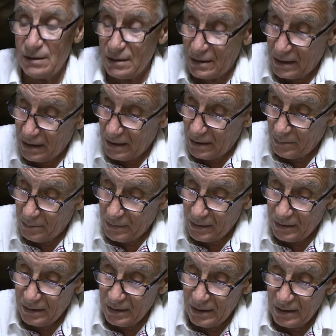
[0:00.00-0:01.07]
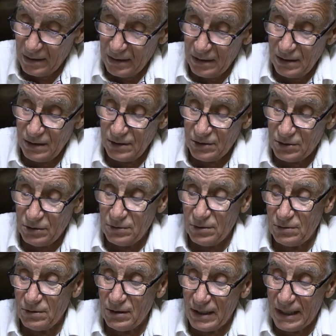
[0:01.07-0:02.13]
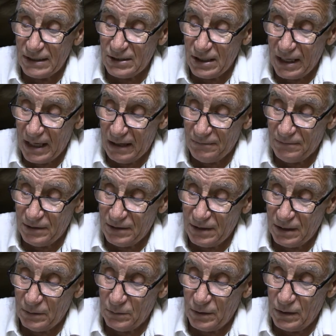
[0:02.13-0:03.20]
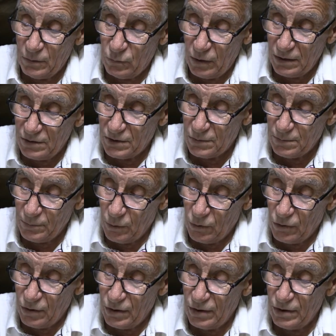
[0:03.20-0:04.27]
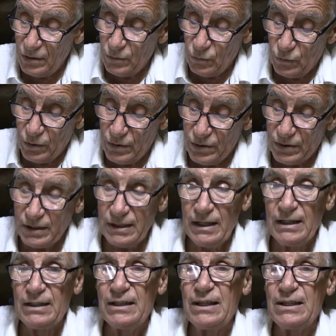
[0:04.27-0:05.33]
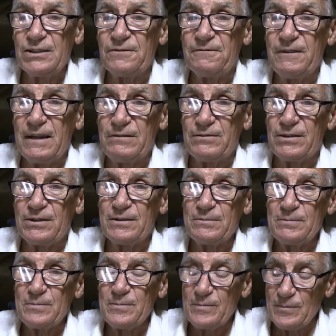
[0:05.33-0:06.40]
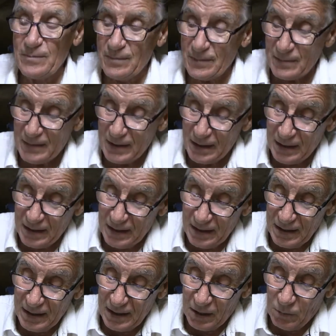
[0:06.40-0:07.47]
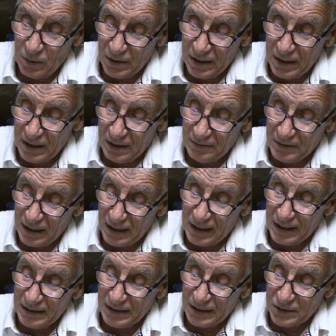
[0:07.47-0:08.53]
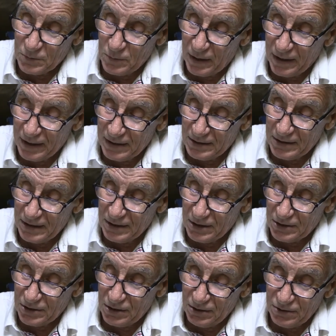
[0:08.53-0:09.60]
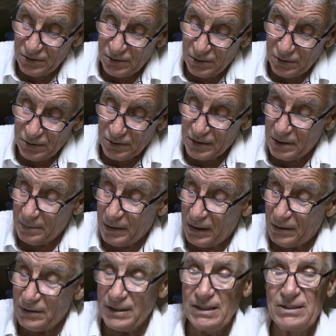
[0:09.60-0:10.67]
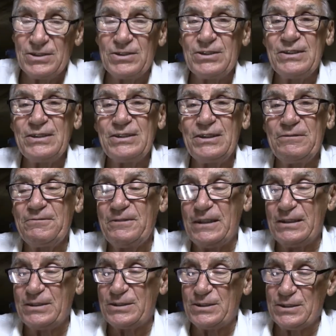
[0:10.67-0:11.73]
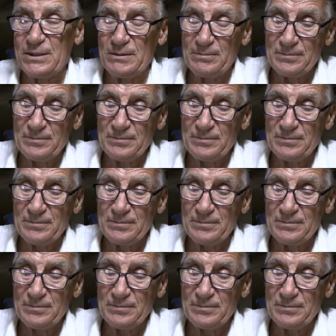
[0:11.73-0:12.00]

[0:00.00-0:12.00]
time. Sooner or later everything will once more work in his favour. A warrior of the light is wise. He does not talk about his defeats.